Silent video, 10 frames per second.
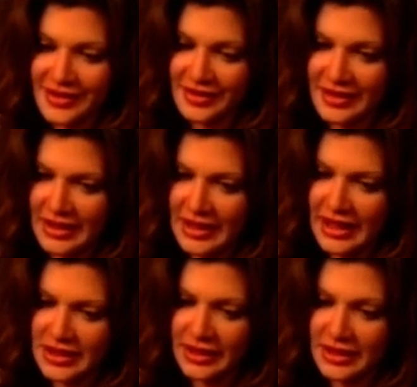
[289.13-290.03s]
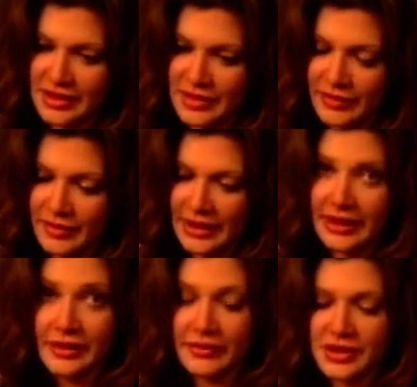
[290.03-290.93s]
This, actually, this is from
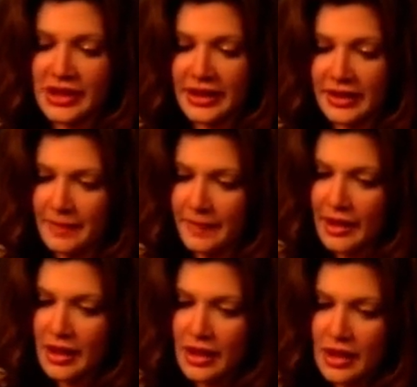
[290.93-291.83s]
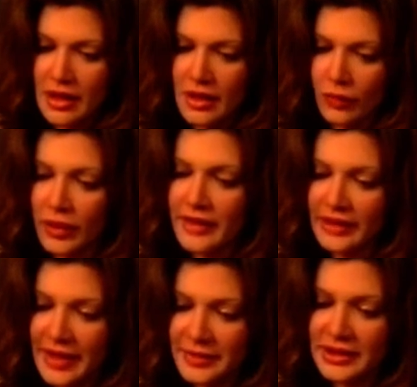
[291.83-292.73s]
my uh, vagina. Whatever
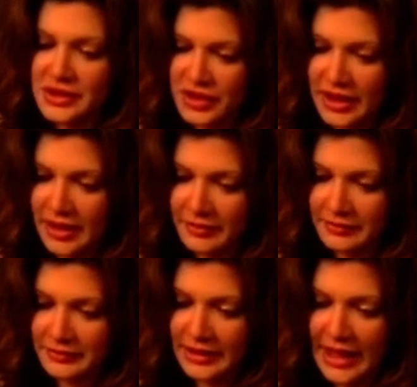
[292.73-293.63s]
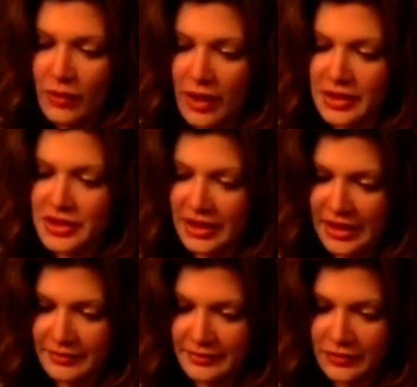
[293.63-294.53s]
happened to Jim? I want
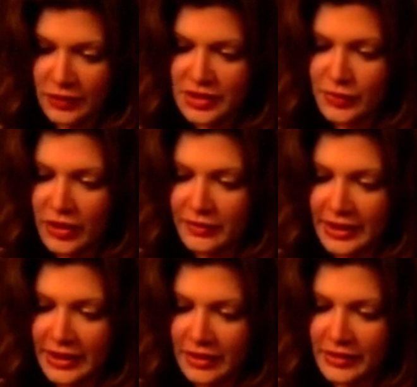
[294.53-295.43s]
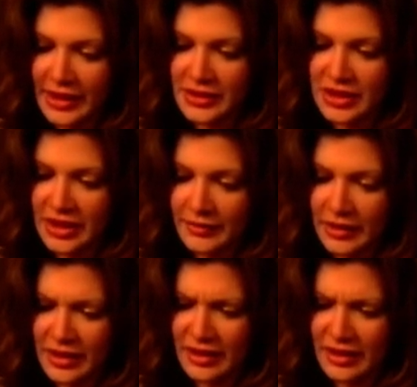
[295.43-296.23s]
Jim. What's the point of being here without Jim?